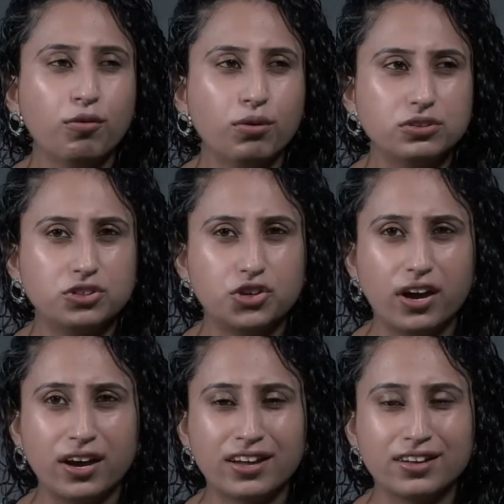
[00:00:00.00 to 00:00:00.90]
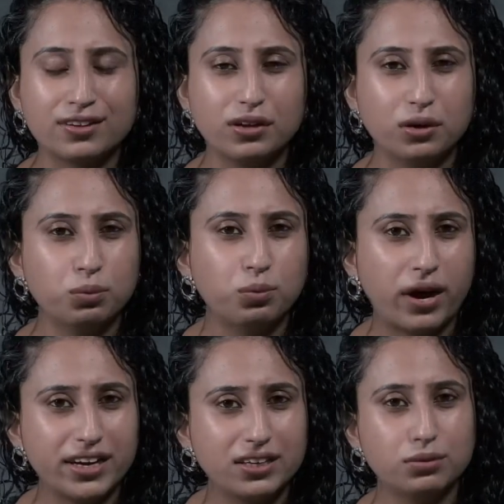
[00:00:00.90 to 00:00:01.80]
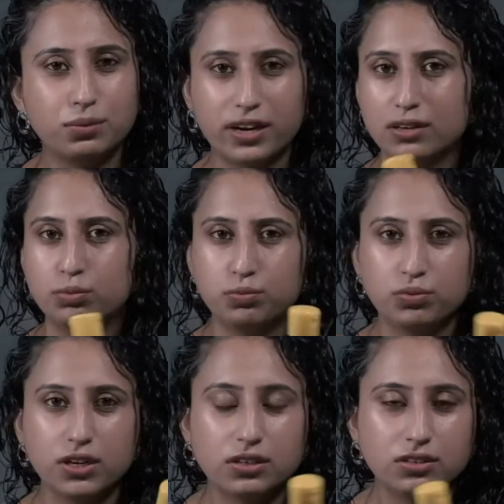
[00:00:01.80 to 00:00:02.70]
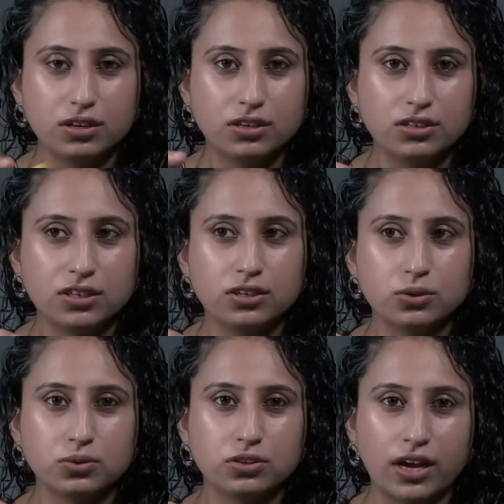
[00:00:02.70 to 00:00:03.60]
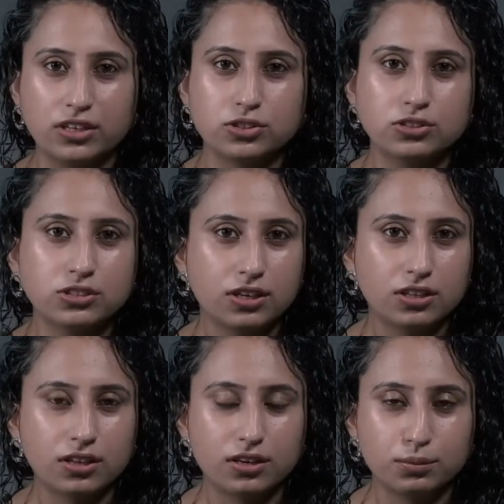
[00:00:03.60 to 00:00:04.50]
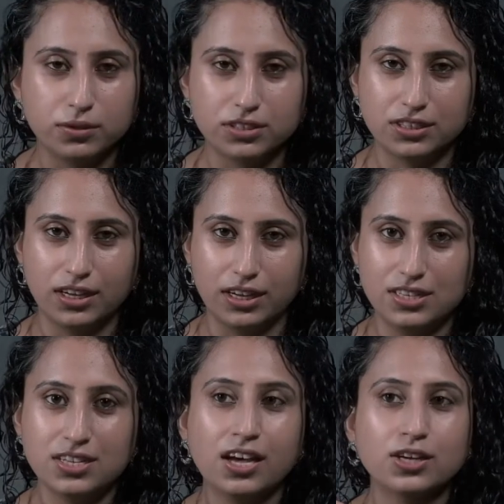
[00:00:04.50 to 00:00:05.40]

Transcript: dry uh, white white feet turned into the natural skin that a person has